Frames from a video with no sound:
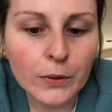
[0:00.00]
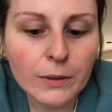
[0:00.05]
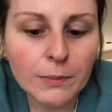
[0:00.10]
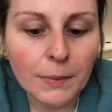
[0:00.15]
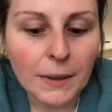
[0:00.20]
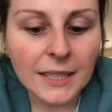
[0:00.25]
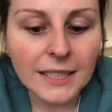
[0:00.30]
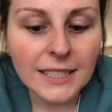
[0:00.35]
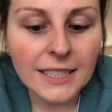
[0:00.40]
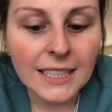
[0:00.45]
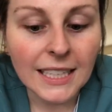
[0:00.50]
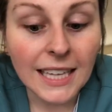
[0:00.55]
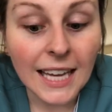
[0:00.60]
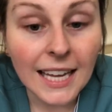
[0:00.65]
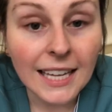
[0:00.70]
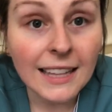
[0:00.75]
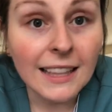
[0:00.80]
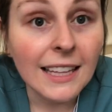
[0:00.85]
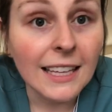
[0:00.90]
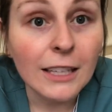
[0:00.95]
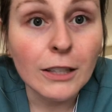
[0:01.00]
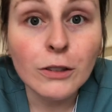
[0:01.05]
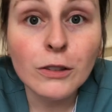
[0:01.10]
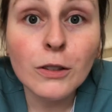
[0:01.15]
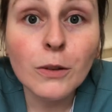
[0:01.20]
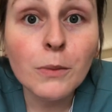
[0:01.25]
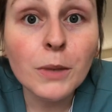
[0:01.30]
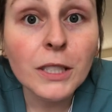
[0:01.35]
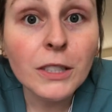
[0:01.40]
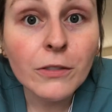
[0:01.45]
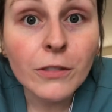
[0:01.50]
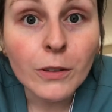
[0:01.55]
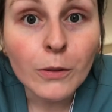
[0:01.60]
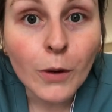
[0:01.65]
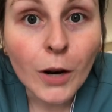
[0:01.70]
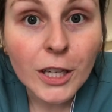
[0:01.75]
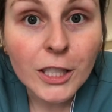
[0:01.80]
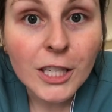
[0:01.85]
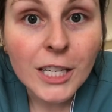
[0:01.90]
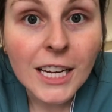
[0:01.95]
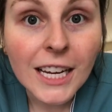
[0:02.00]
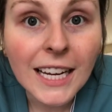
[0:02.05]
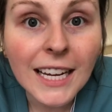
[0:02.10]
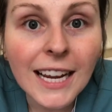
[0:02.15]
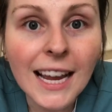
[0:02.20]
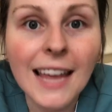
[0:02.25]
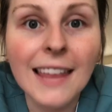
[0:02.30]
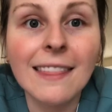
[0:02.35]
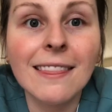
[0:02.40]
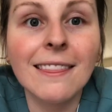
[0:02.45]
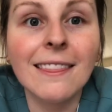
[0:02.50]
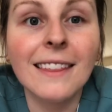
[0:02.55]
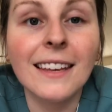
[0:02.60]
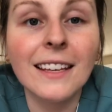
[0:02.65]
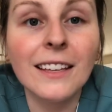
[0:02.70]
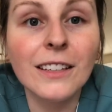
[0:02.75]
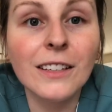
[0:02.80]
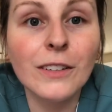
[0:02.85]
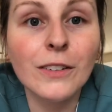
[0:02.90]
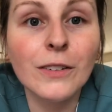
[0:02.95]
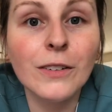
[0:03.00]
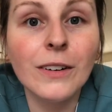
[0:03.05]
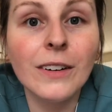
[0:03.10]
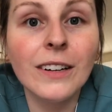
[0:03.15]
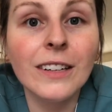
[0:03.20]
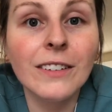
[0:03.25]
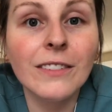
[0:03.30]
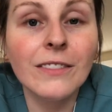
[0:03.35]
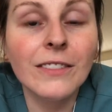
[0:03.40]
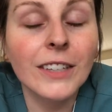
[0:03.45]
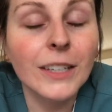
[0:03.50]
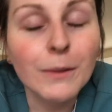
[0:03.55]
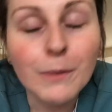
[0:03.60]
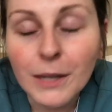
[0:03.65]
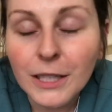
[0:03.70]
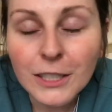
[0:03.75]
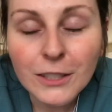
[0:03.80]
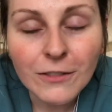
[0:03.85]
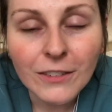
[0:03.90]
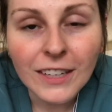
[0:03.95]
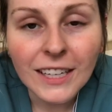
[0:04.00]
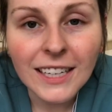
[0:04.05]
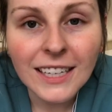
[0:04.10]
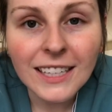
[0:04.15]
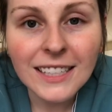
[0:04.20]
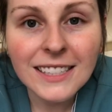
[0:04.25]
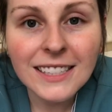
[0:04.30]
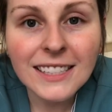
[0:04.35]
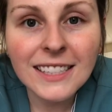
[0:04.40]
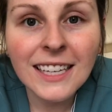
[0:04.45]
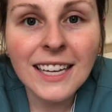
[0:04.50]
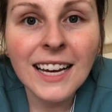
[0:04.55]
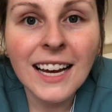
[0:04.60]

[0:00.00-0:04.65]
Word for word: But again, thank you so much for watching and thank you very much, Figs.